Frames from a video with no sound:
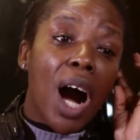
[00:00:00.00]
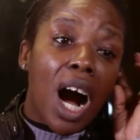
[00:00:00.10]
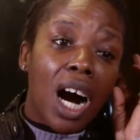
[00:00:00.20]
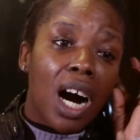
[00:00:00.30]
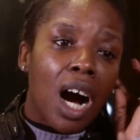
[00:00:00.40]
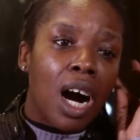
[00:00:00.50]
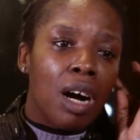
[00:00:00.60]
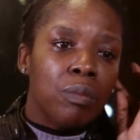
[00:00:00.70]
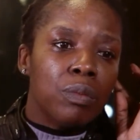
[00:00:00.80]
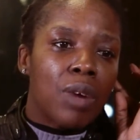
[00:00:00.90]
But
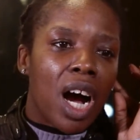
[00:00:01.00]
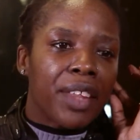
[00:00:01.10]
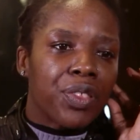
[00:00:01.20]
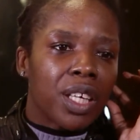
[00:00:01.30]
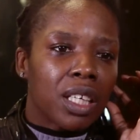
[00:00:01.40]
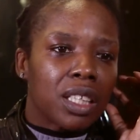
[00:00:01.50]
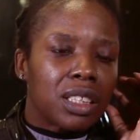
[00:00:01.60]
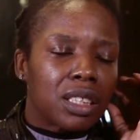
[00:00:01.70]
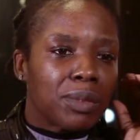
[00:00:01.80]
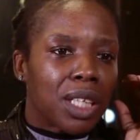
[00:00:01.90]
I think
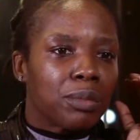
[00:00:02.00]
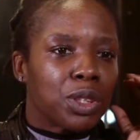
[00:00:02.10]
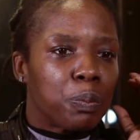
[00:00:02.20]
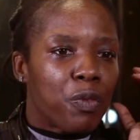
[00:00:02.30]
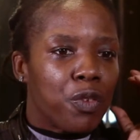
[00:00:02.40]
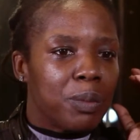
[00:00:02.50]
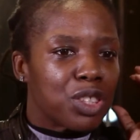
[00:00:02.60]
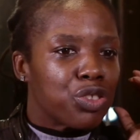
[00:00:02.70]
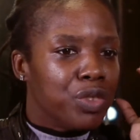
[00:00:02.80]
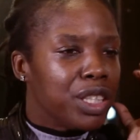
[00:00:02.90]
sometimes as
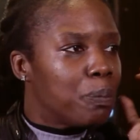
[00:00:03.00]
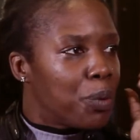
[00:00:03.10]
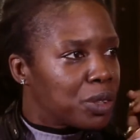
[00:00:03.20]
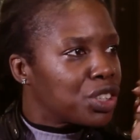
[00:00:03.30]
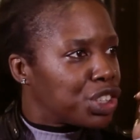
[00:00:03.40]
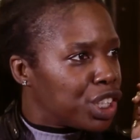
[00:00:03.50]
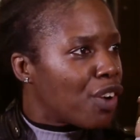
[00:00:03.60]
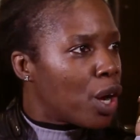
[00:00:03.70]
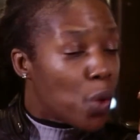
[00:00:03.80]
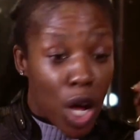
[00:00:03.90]
performers, it's really important to
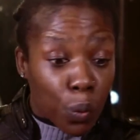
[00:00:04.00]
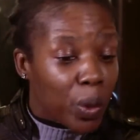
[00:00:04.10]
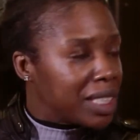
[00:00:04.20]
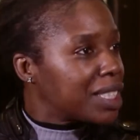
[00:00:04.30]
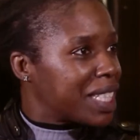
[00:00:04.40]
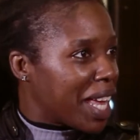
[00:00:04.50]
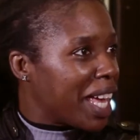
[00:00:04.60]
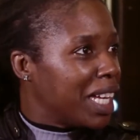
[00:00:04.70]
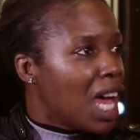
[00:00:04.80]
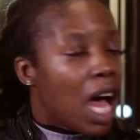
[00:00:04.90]
share our work when it's
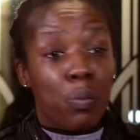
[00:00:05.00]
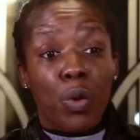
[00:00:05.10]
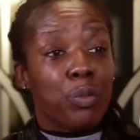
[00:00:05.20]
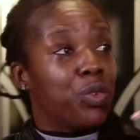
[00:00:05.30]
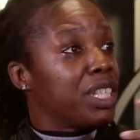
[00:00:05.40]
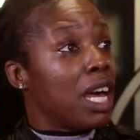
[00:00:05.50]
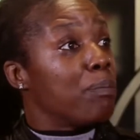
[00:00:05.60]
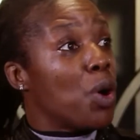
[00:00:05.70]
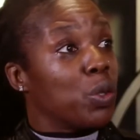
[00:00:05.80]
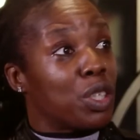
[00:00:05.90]
there and when we're in
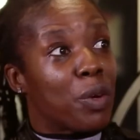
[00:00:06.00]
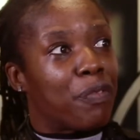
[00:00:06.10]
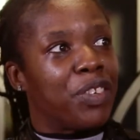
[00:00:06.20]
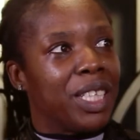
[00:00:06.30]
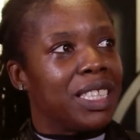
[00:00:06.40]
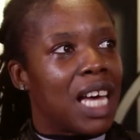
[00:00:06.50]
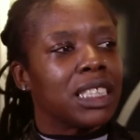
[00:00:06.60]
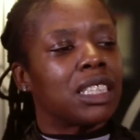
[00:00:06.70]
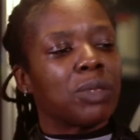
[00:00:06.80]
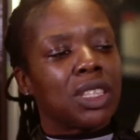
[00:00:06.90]
that mode and we're feeling that.
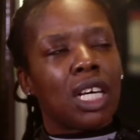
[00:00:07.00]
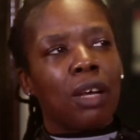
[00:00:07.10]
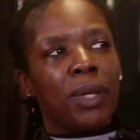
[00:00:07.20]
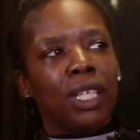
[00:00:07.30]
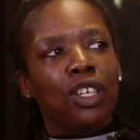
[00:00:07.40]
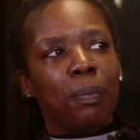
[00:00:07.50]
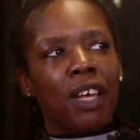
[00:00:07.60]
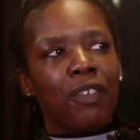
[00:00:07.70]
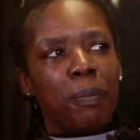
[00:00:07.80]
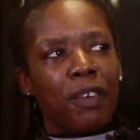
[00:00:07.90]
And sometimes I can be a little
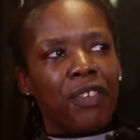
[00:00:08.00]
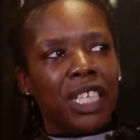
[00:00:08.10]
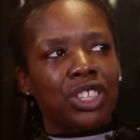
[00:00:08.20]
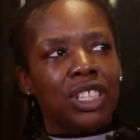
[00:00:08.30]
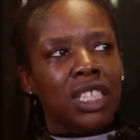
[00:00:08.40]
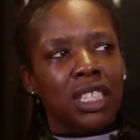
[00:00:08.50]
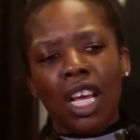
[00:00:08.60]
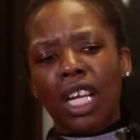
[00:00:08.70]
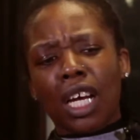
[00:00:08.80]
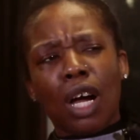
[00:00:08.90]
bit of a perfectionist.
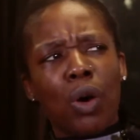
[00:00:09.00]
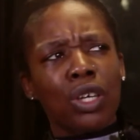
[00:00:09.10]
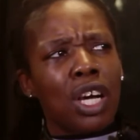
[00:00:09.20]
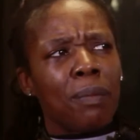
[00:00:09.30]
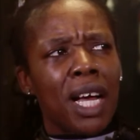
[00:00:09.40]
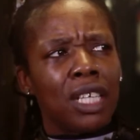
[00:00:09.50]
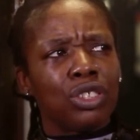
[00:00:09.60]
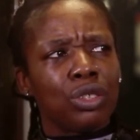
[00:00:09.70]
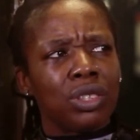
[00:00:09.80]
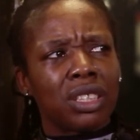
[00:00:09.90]
Like I won't come out
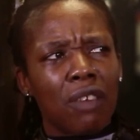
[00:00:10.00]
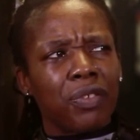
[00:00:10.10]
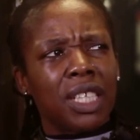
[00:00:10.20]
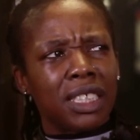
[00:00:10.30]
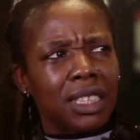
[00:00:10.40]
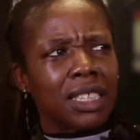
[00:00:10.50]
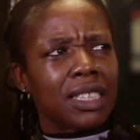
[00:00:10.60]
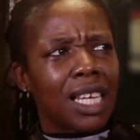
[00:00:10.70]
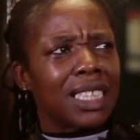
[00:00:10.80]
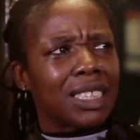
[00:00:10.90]
and do stuff unless
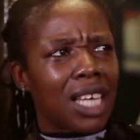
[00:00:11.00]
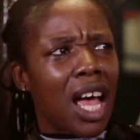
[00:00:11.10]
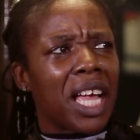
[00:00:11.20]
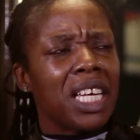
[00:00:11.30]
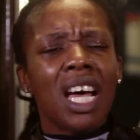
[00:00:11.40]
it's like tight.